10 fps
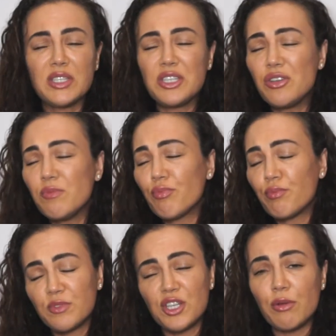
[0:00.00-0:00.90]
You
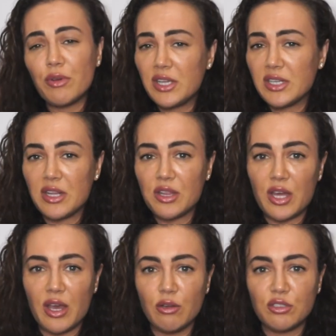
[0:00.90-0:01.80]
don't need
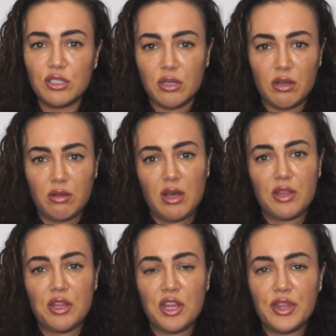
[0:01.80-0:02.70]
anything else
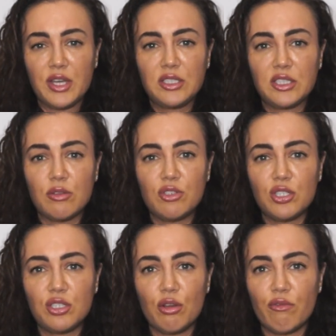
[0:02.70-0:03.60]
other than this, so just your